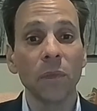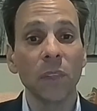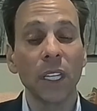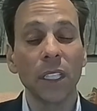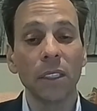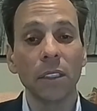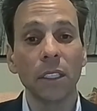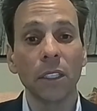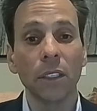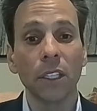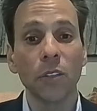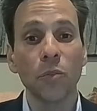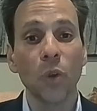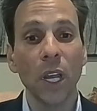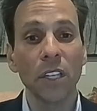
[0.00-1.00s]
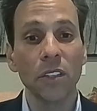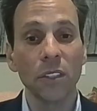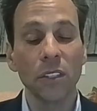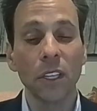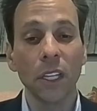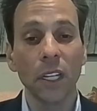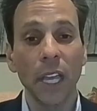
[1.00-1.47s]
That list price
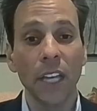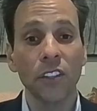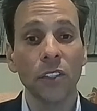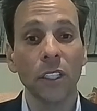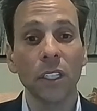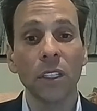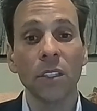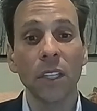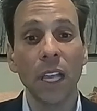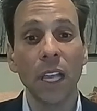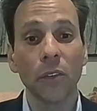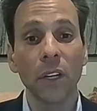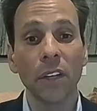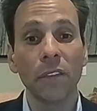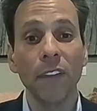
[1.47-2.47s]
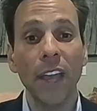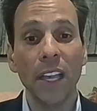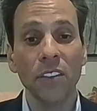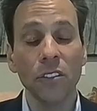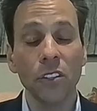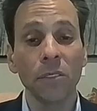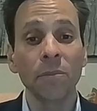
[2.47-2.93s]
is going to actually accelerate
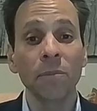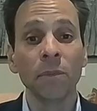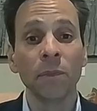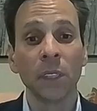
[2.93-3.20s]
faster,